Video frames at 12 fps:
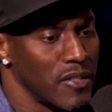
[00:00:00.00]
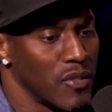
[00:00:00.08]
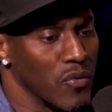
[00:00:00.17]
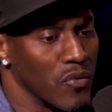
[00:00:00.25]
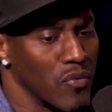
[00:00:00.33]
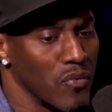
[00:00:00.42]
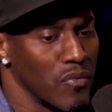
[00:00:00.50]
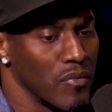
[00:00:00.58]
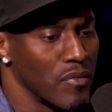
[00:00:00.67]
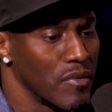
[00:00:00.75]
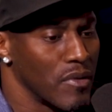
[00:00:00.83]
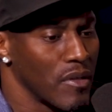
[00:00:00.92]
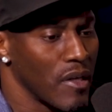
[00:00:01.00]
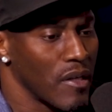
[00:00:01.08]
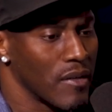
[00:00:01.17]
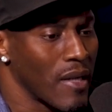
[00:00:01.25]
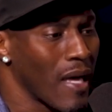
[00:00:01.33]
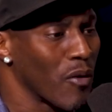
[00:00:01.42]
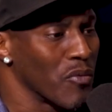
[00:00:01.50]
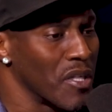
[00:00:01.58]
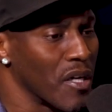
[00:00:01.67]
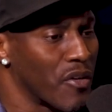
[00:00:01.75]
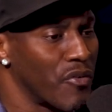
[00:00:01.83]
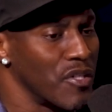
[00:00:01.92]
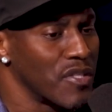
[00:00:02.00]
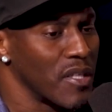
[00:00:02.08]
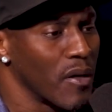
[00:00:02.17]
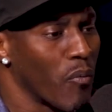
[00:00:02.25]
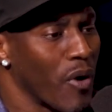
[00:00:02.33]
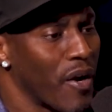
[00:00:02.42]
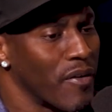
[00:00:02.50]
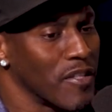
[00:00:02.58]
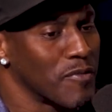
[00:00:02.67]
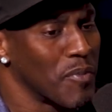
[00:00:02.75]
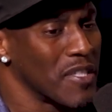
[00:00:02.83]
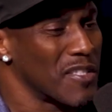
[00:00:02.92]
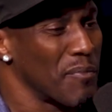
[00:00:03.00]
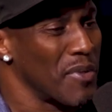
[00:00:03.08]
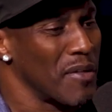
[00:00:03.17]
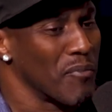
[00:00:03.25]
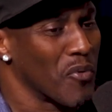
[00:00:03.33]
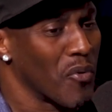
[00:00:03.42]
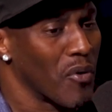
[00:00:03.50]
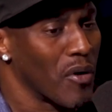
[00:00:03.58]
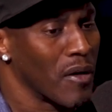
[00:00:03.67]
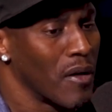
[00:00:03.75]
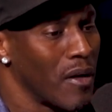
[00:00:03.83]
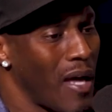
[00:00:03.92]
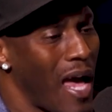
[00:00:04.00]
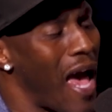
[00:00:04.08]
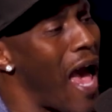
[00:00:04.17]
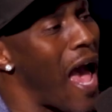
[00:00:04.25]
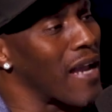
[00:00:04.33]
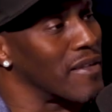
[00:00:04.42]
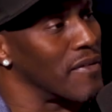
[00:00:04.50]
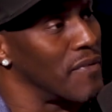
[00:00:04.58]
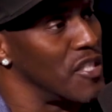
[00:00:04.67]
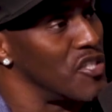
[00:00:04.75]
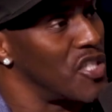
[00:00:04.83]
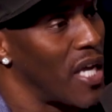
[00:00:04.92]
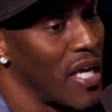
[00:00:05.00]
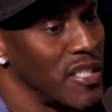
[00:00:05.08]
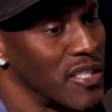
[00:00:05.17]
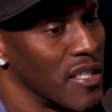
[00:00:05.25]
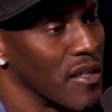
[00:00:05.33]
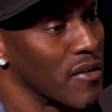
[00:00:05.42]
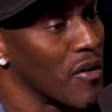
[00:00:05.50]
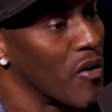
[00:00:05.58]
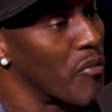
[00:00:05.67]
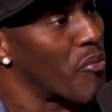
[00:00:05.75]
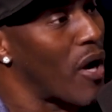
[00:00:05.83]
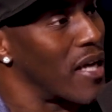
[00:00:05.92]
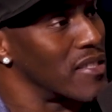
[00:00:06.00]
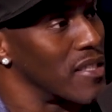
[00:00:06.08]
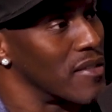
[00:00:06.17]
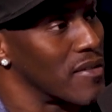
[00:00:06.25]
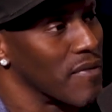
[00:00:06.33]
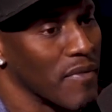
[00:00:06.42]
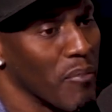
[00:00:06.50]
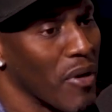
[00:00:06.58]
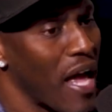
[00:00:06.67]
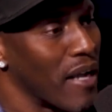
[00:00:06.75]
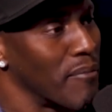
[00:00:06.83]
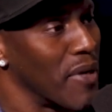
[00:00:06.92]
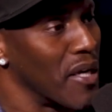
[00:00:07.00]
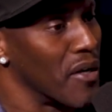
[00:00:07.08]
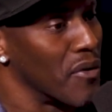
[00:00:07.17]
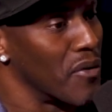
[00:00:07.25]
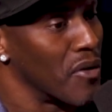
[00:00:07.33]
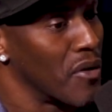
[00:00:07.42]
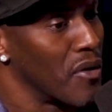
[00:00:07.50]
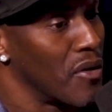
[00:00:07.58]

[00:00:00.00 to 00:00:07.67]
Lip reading: to not only increase the awareness, but to be more active in changing the thought process of the black male